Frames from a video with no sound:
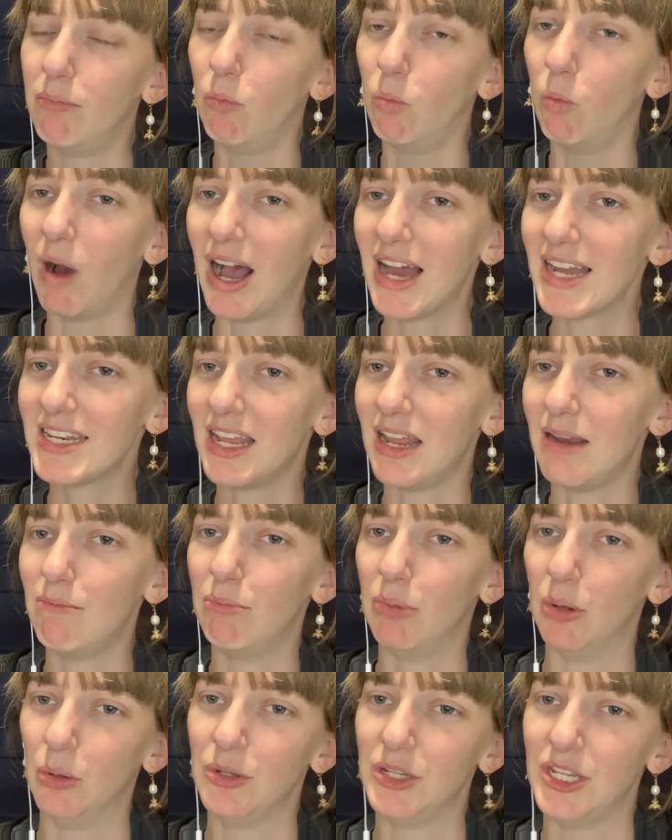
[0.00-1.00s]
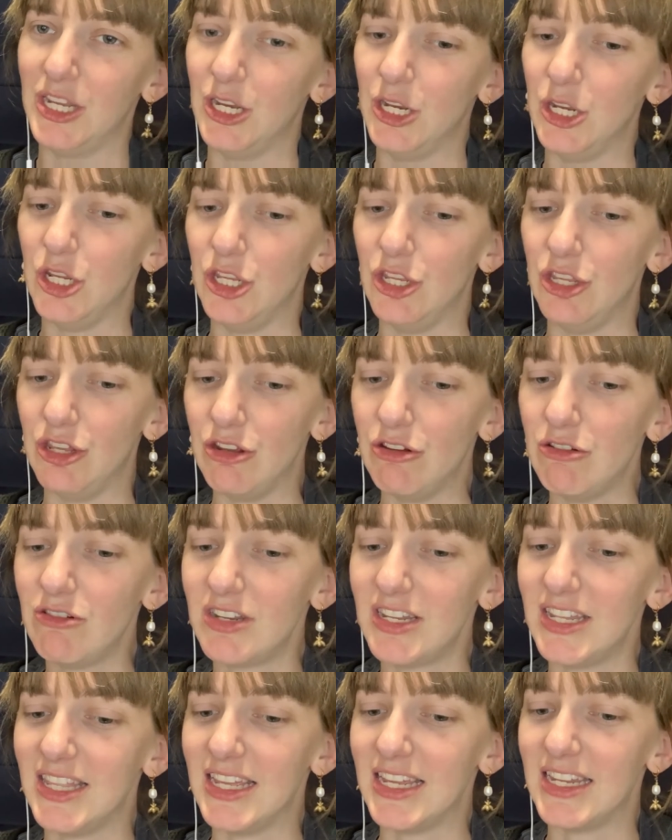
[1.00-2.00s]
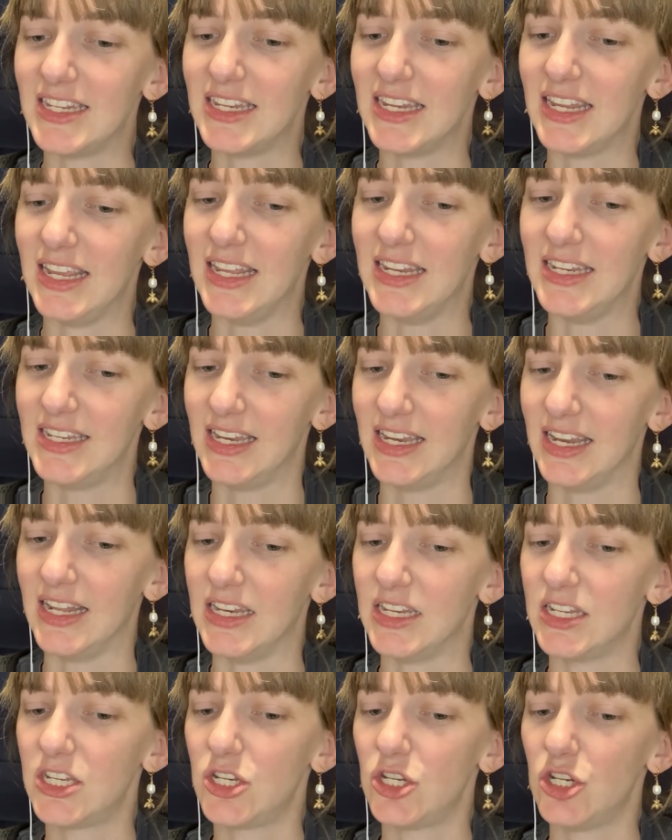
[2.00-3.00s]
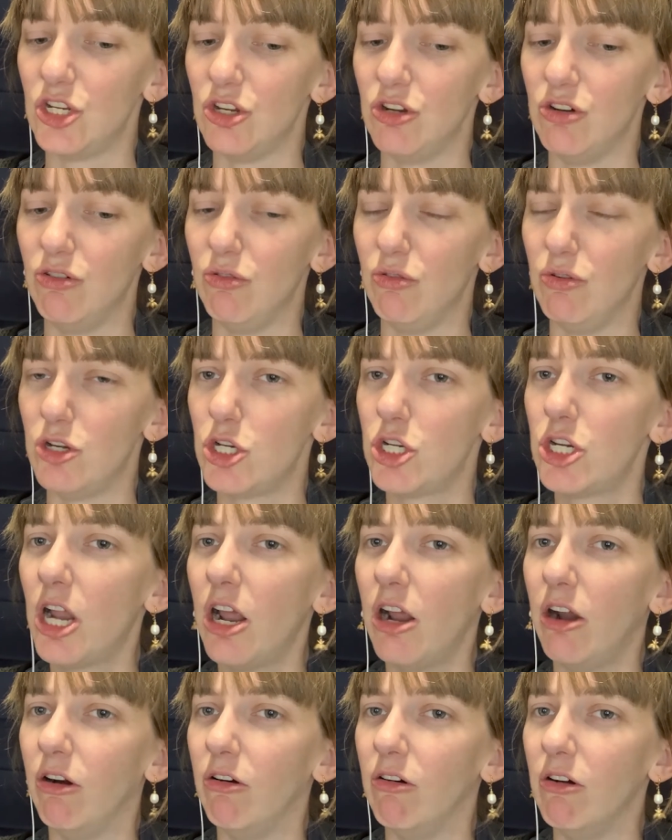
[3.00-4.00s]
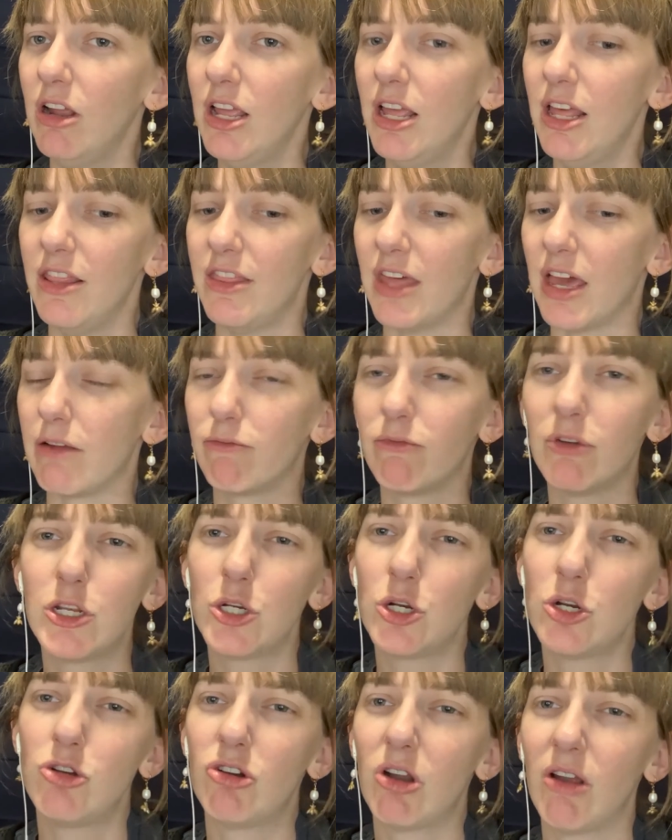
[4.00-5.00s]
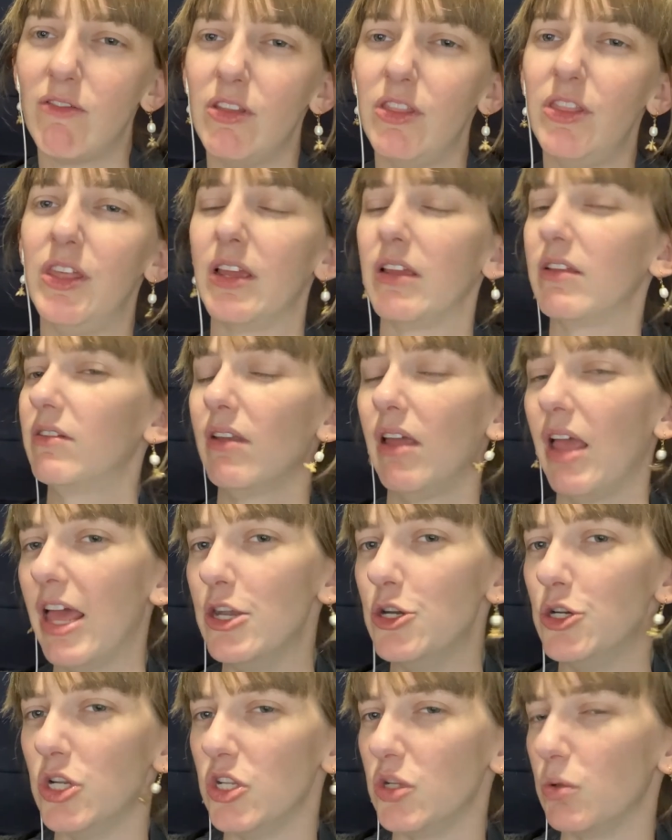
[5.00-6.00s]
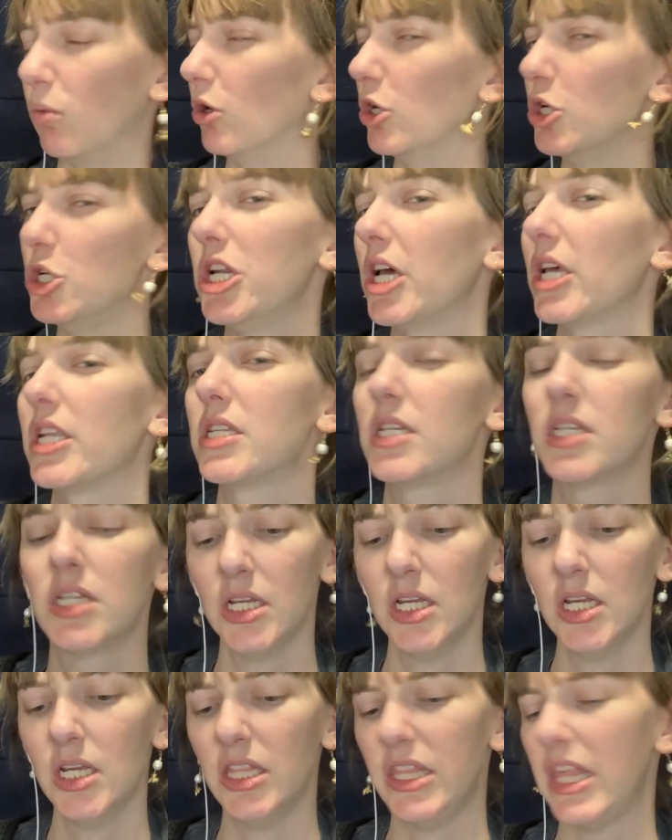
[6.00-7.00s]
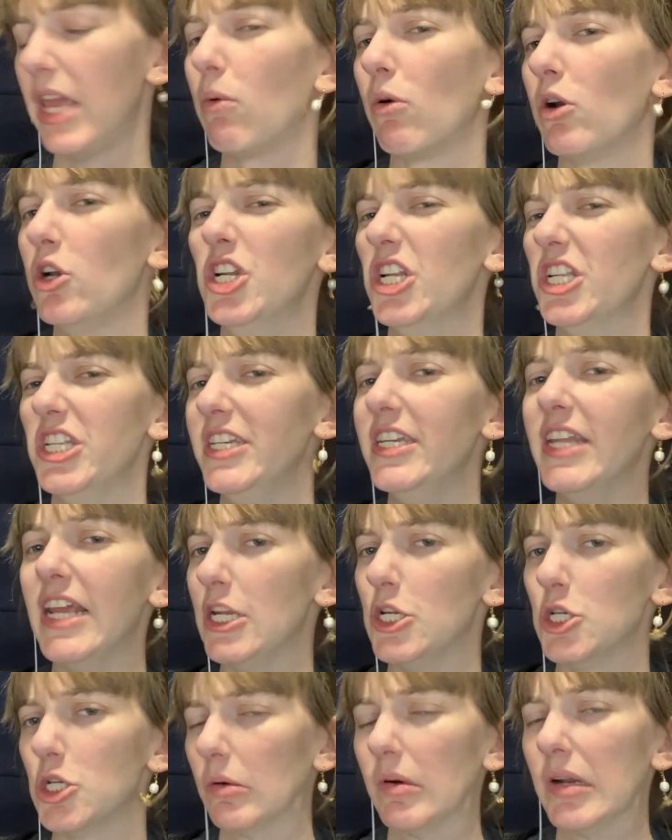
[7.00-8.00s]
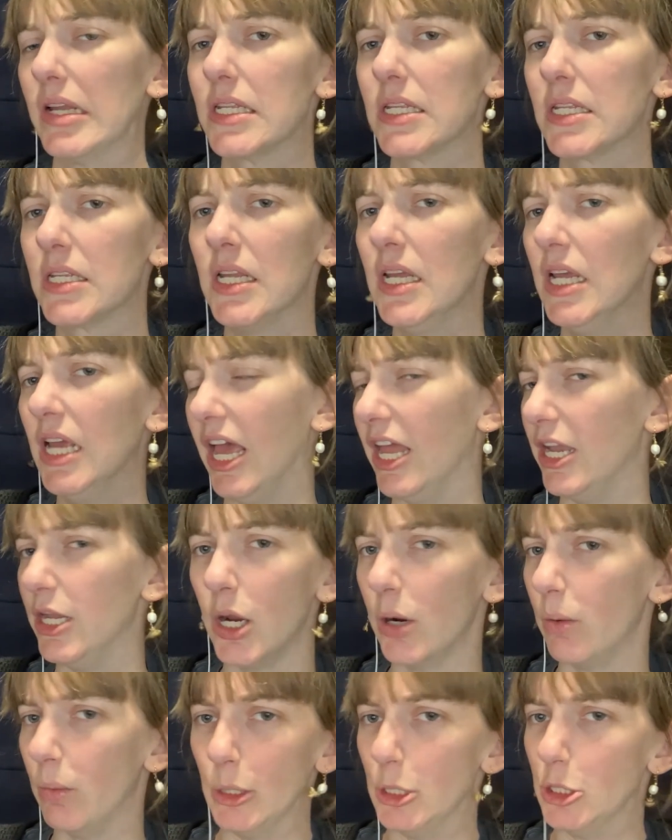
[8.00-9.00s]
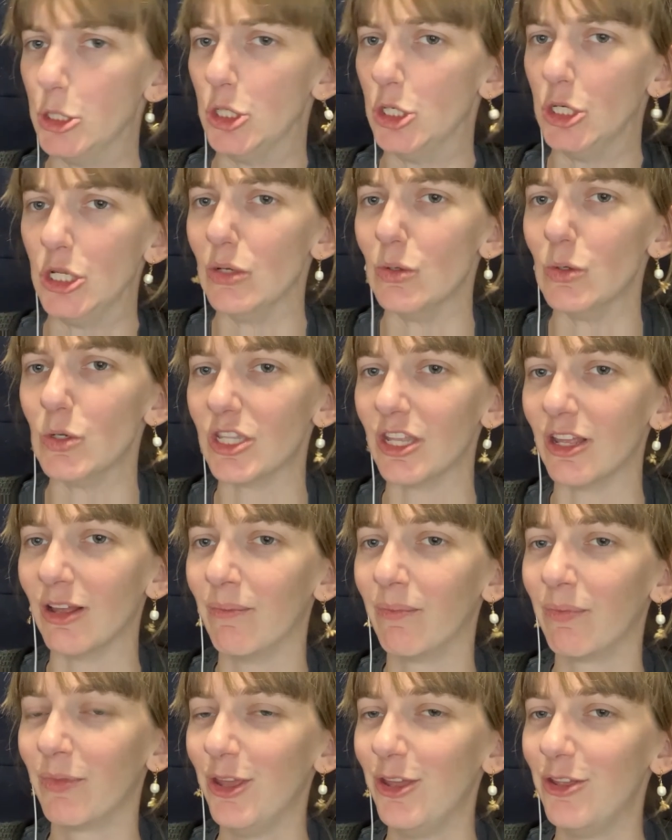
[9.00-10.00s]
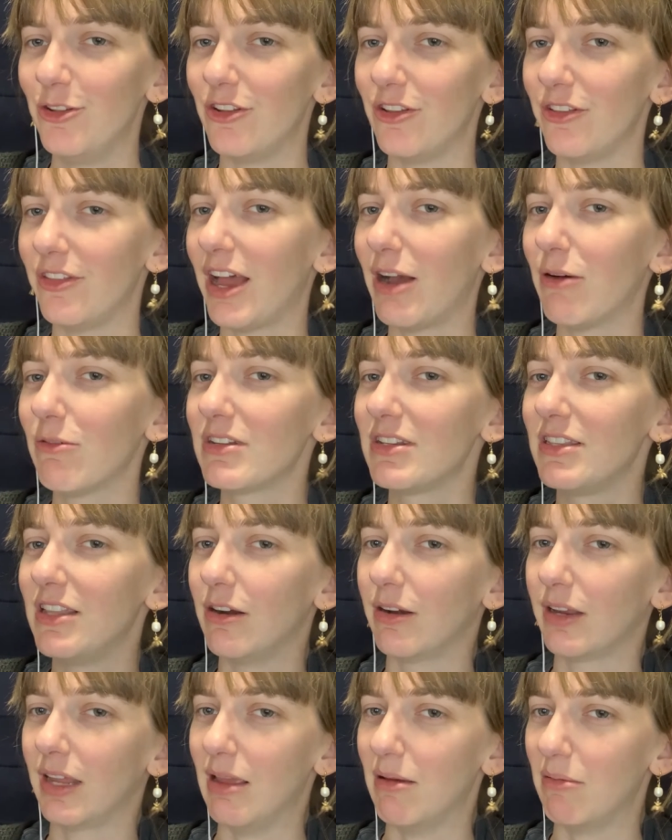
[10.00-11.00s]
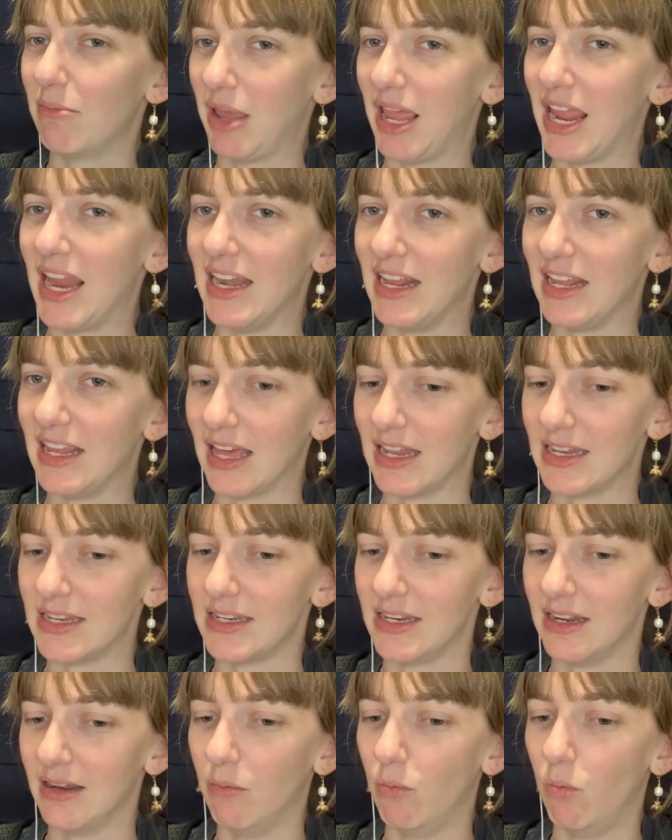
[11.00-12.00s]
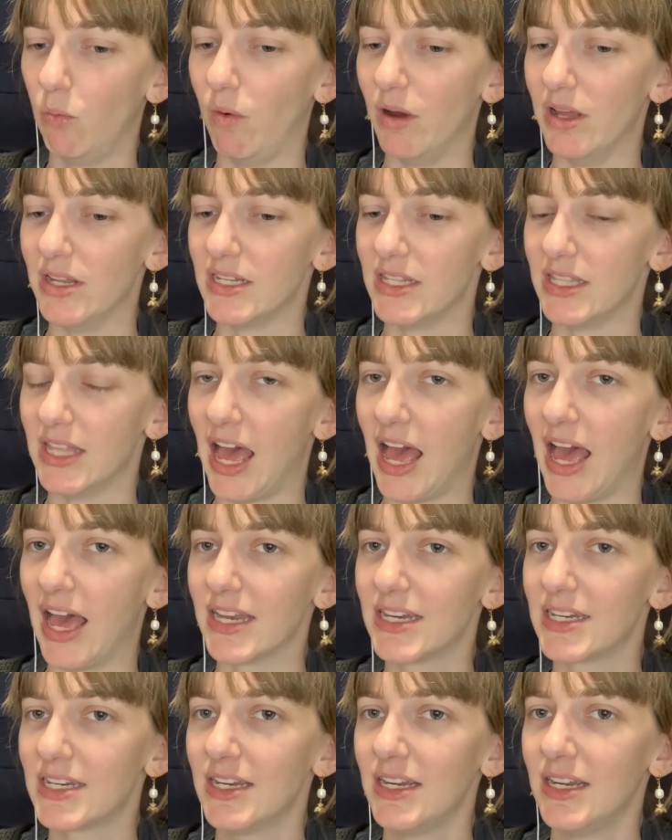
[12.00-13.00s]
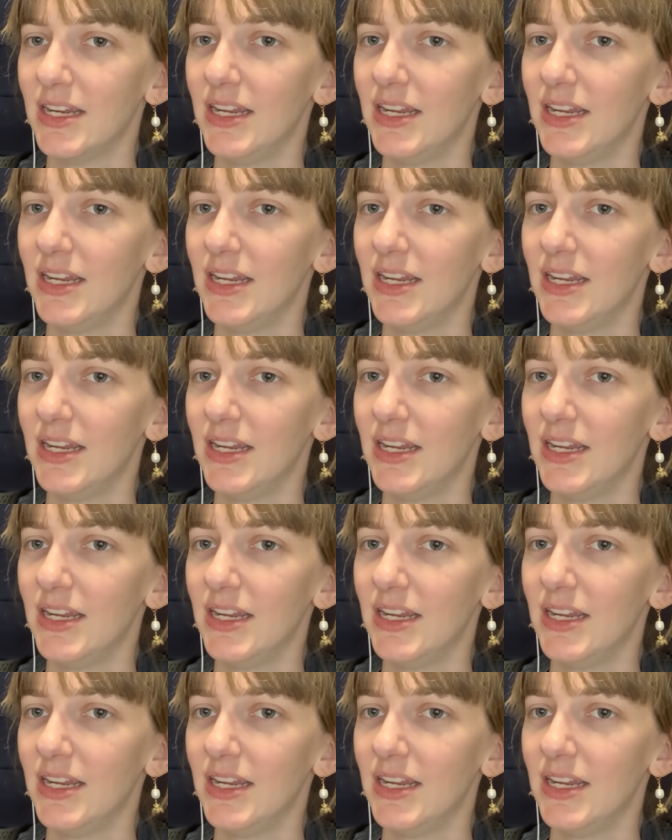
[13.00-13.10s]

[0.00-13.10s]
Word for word: Watt and Boulton used this incident to show that Richard Trevithick's engines were just they were just dangerous and no one should use them. So that was their campaign against him was that